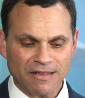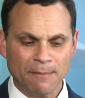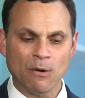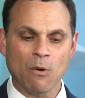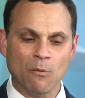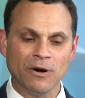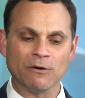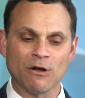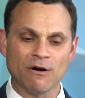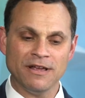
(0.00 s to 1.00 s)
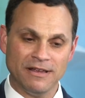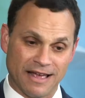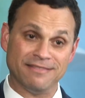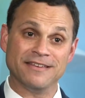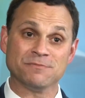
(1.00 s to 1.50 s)
But what we're learning
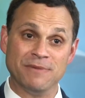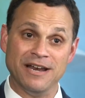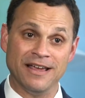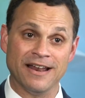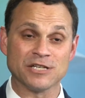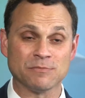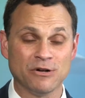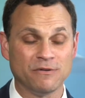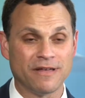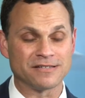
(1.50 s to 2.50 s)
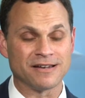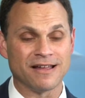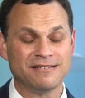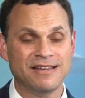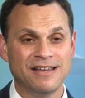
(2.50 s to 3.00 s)
at this meeting at ESMO
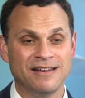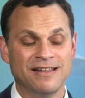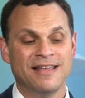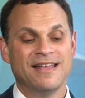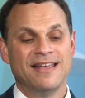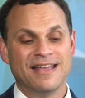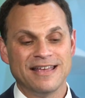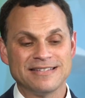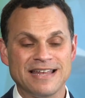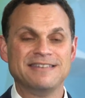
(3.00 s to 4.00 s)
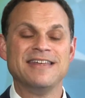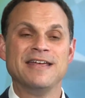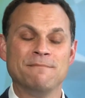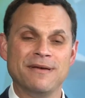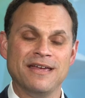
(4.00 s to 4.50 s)
2019 is that
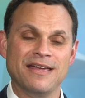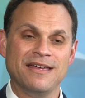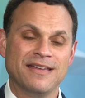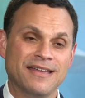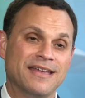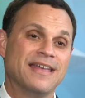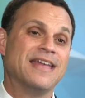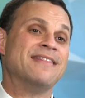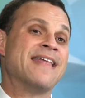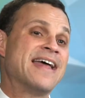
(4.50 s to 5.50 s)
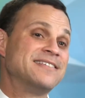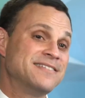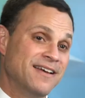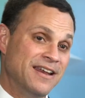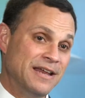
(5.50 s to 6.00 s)
TMB in that
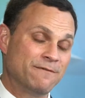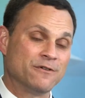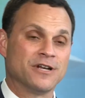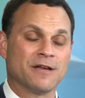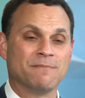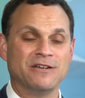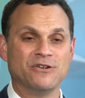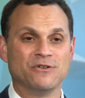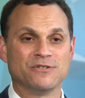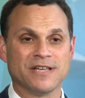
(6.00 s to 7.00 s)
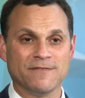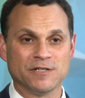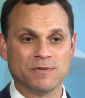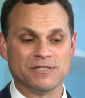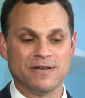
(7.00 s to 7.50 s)
study for Checkmate 227
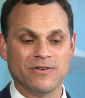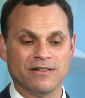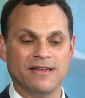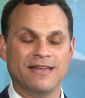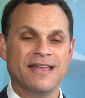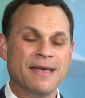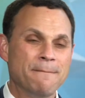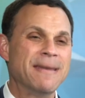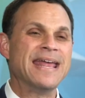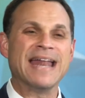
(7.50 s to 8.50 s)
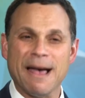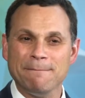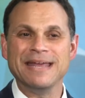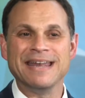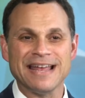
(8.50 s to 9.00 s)
specifically may not
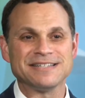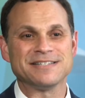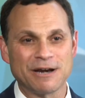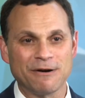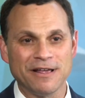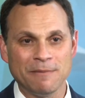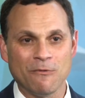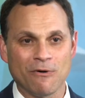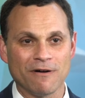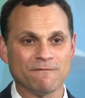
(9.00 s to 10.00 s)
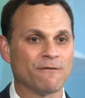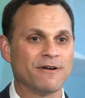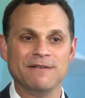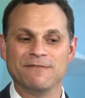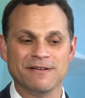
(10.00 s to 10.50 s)
be necessary anymore for
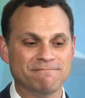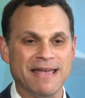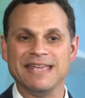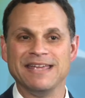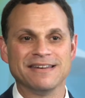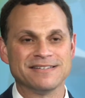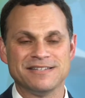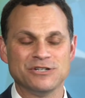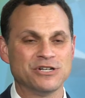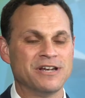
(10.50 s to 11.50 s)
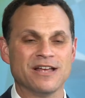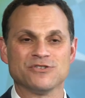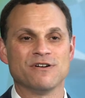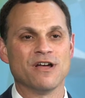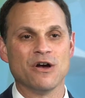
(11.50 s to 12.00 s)
even making a decision
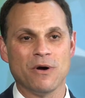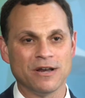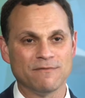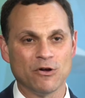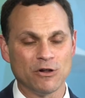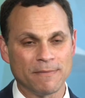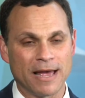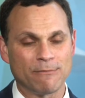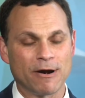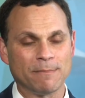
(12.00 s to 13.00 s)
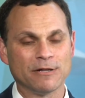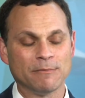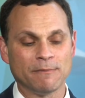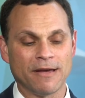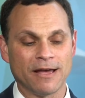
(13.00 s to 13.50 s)
yes or no on nivolumab or
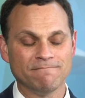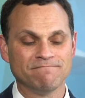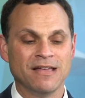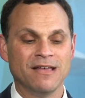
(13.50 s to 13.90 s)
ipilimumab.